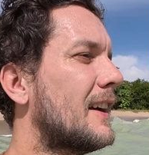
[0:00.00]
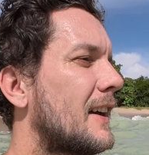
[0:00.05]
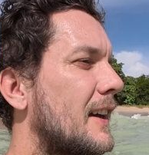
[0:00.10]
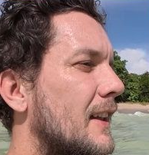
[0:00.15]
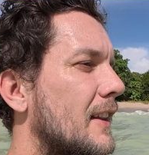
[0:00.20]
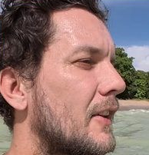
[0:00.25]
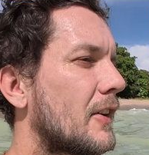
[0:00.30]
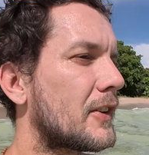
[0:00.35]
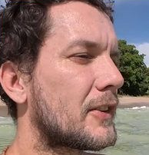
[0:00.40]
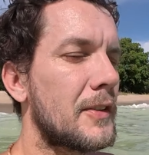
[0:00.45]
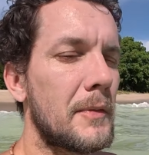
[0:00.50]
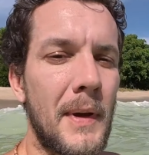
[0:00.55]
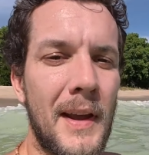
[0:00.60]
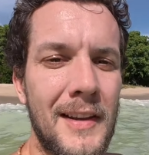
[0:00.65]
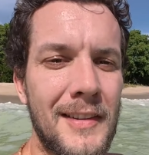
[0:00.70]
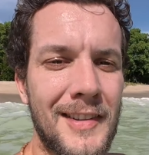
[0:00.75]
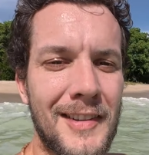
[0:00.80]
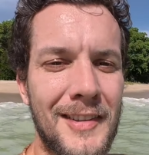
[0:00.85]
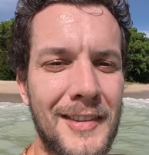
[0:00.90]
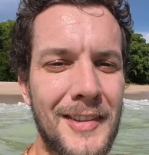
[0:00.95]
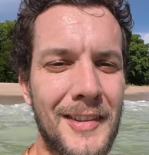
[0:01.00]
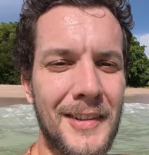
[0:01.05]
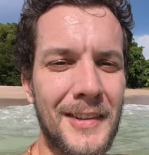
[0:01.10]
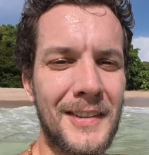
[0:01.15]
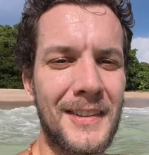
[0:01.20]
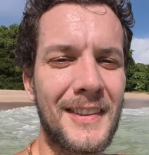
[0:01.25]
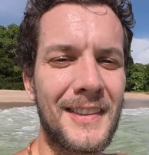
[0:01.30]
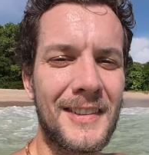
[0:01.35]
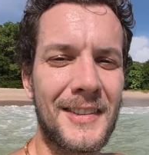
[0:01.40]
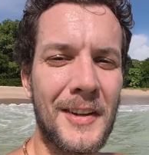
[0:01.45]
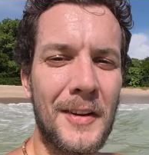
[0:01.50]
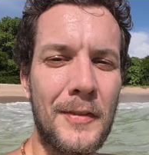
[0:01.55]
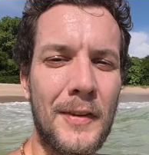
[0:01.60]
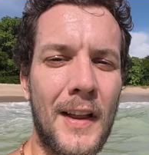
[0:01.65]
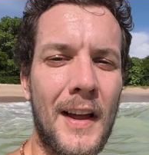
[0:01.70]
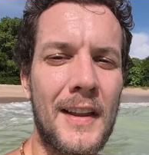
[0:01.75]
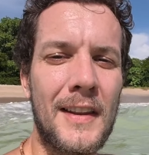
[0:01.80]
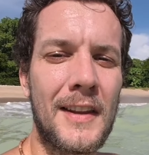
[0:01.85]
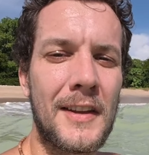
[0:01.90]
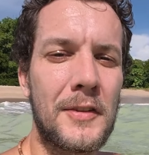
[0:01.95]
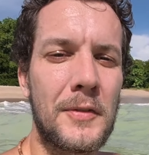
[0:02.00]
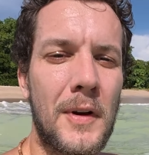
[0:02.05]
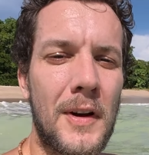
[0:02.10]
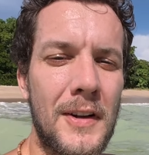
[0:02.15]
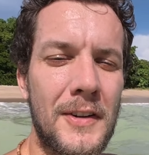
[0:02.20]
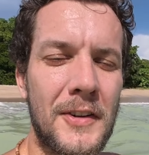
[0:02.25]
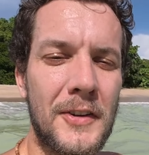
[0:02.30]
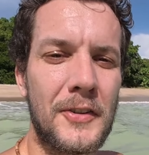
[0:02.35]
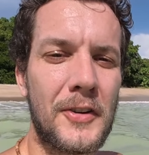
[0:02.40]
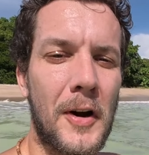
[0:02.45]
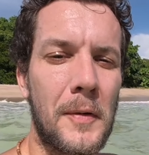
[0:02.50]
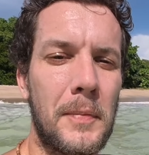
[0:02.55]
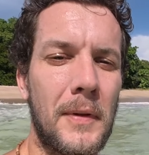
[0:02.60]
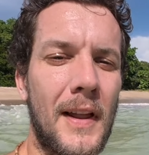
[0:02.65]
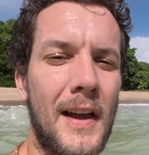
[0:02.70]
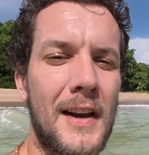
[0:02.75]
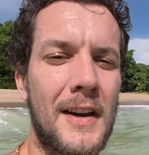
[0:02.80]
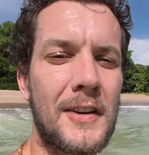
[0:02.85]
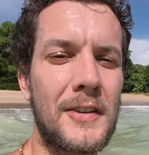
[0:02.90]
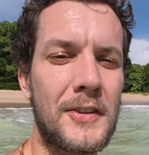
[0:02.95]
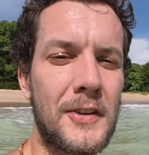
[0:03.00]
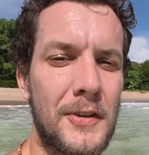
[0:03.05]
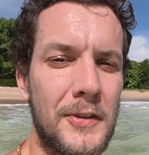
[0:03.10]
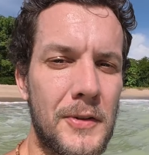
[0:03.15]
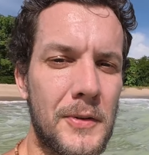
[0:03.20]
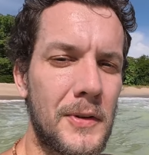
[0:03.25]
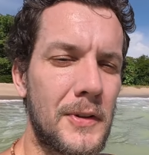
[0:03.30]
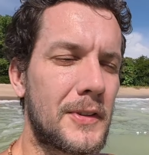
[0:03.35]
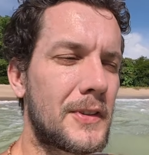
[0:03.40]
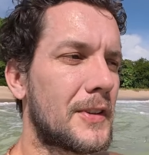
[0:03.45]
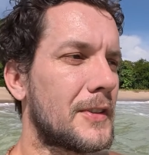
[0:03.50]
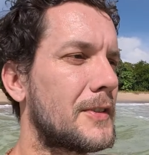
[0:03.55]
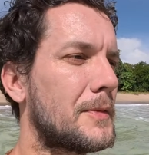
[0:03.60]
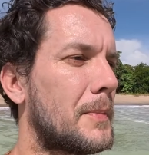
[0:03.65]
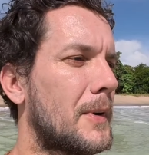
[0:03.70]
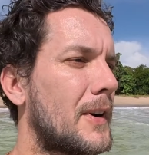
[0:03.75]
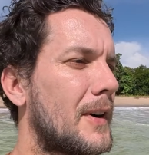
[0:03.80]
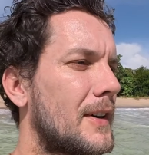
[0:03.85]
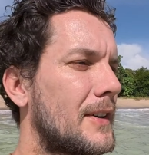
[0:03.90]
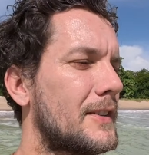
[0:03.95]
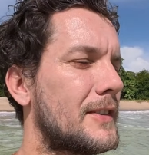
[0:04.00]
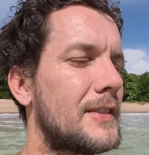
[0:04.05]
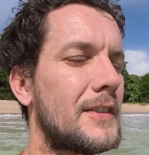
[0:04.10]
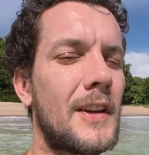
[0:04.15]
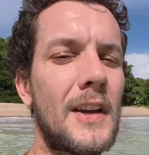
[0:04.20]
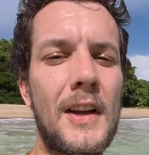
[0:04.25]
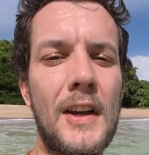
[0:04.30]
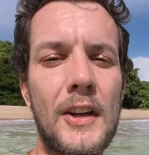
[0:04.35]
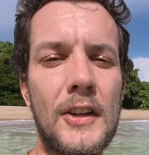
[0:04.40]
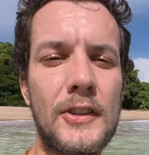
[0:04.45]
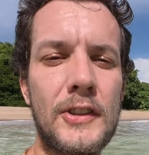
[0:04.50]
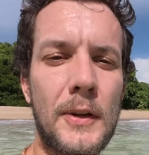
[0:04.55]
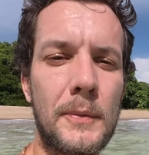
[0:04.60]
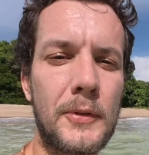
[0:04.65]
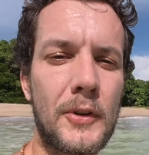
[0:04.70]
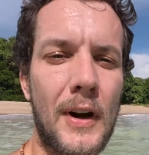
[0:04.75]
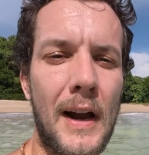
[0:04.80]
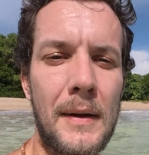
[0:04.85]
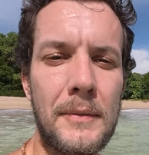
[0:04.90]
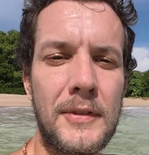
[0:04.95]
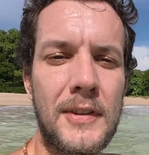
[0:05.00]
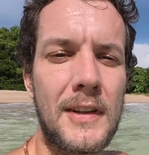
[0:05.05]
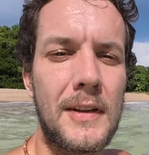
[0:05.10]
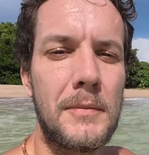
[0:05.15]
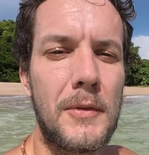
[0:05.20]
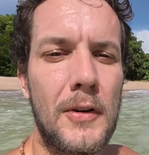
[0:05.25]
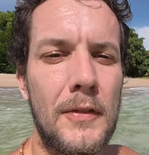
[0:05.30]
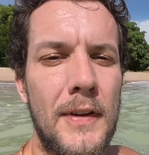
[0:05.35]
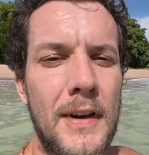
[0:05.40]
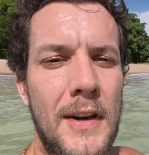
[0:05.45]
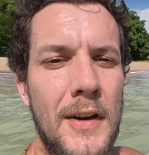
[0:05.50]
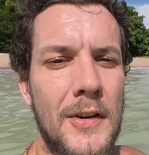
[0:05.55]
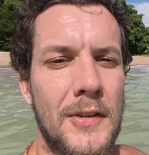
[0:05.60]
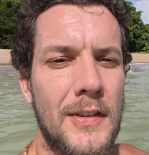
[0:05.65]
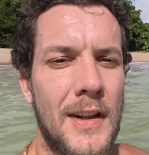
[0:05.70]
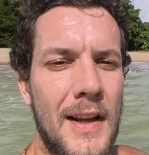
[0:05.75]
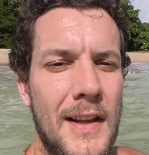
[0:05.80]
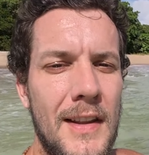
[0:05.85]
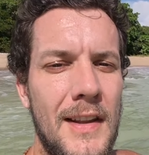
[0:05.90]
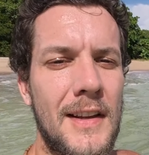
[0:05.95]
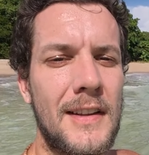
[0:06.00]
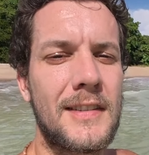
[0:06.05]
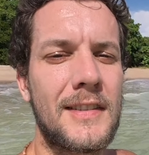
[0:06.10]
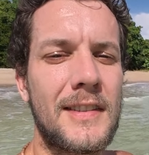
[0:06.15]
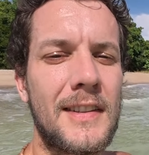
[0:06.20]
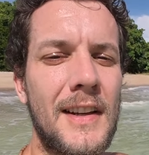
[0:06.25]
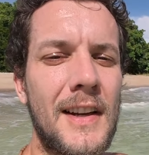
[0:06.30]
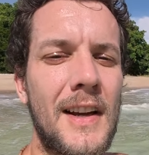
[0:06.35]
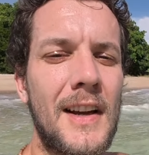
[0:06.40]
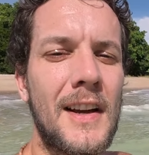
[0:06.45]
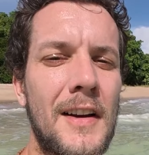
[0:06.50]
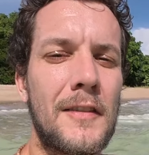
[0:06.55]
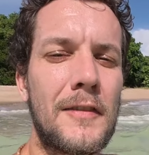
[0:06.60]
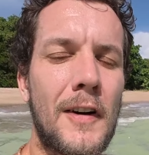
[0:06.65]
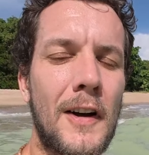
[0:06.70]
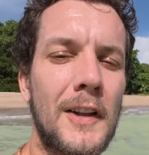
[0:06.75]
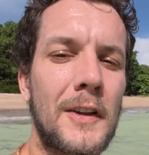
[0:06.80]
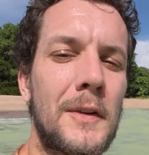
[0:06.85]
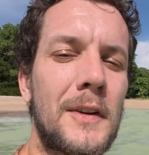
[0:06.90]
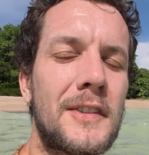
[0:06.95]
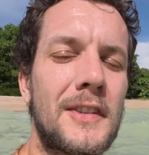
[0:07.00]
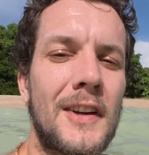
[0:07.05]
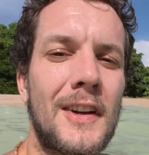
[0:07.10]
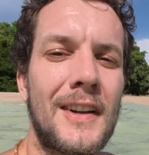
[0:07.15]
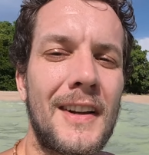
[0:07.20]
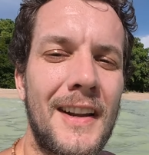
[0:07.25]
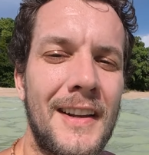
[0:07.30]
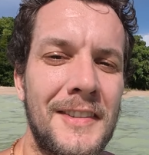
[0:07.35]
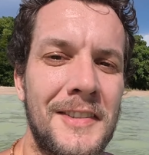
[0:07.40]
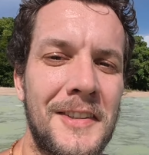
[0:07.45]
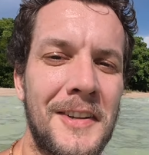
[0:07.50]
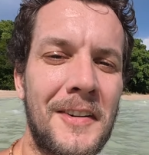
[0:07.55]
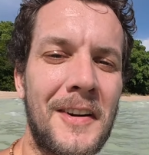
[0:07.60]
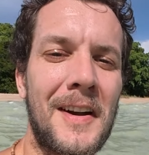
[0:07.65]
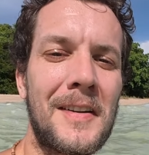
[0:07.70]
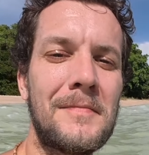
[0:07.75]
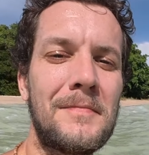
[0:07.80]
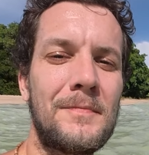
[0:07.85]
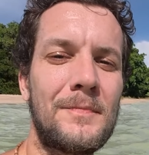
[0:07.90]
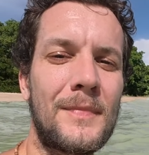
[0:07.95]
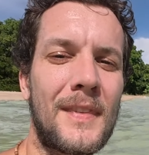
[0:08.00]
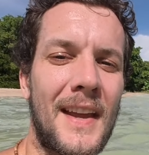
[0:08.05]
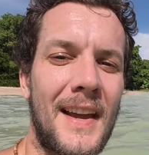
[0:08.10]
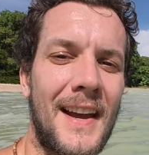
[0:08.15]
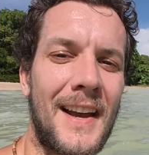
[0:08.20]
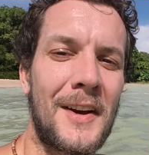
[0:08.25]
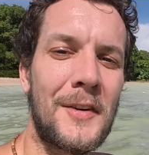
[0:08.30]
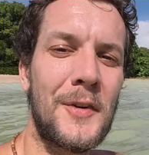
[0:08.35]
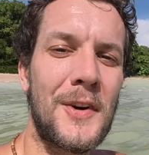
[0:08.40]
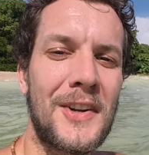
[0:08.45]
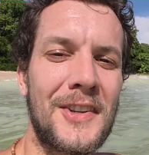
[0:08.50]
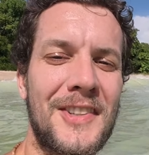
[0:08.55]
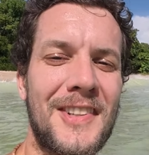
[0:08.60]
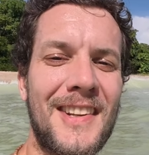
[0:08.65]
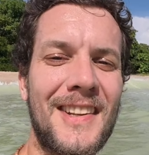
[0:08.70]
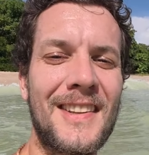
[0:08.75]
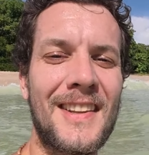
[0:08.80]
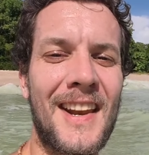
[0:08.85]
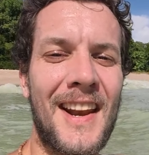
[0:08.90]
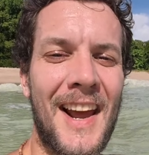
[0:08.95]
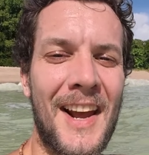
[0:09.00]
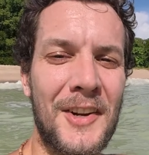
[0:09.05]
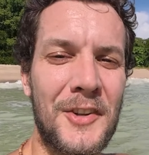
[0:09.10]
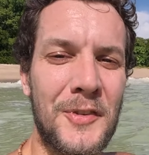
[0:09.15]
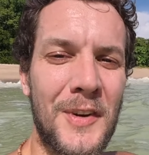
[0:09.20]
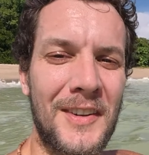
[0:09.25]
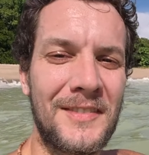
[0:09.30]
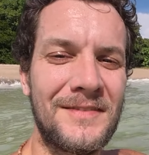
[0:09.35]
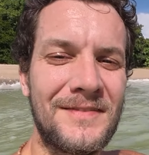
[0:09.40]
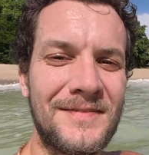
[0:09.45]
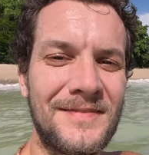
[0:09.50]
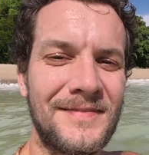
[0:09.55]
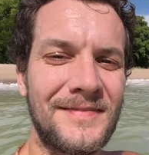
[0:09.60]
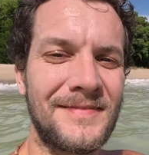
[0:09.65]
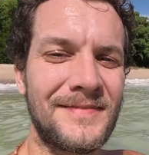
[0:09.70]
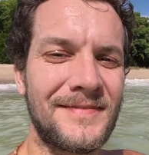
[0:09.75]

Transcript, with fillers: It looks amazing too. So if you like this one, just drop a like as usual to support us. Subscribe to see more videos like this. Follow us on Instagram and we'll see you in the next one.